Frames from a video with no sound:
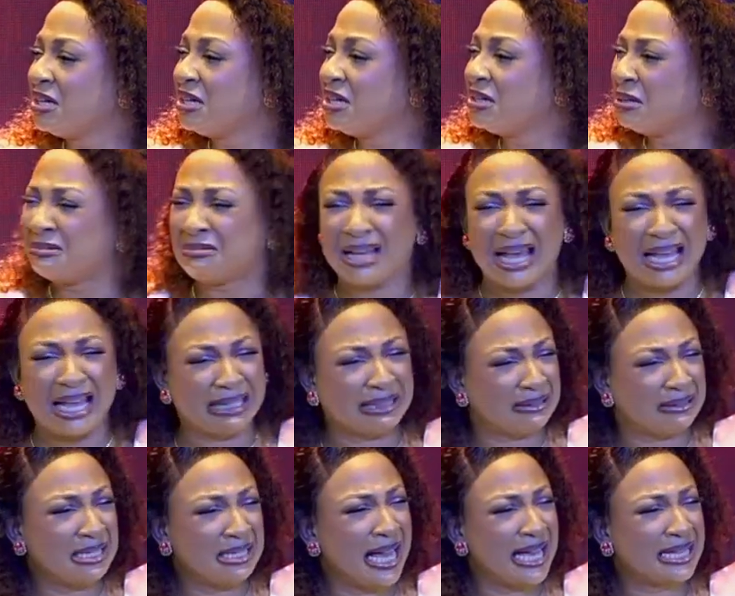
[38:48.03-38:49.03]
Like the
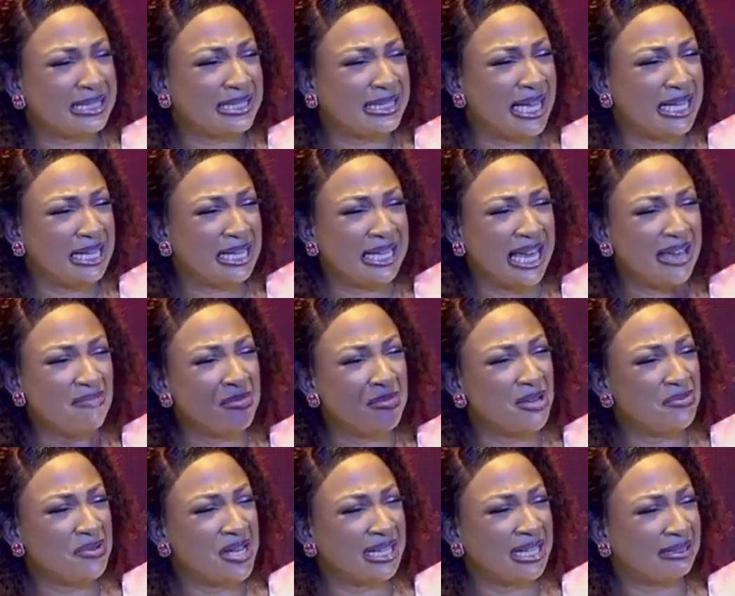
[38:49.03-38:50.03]
next day, he gave me a
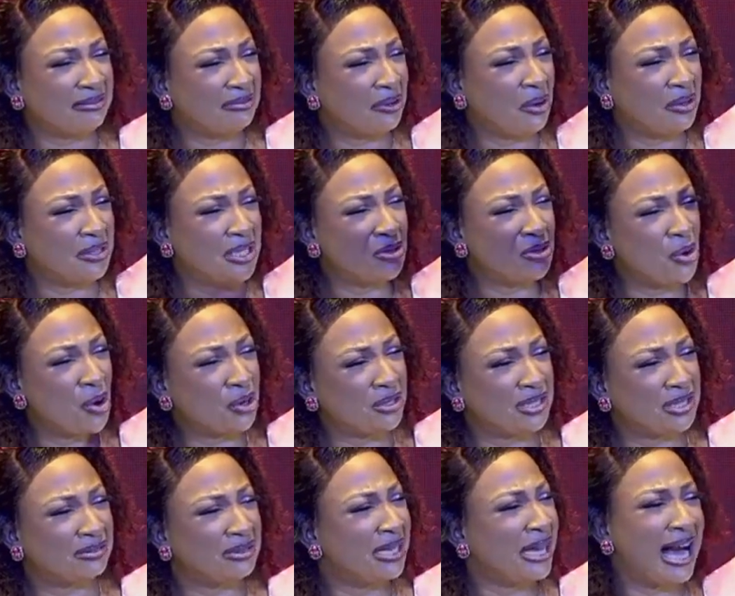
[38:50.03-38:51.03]
ring on the road
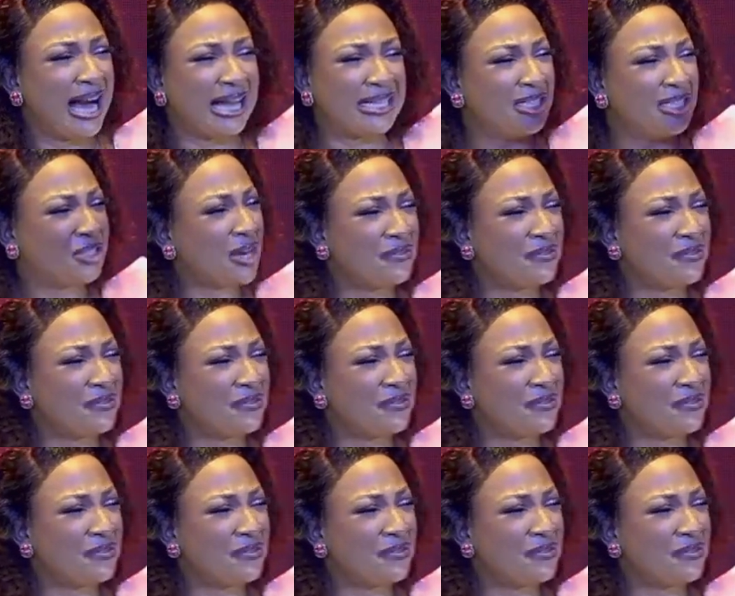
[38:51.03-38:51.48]
and he traveled to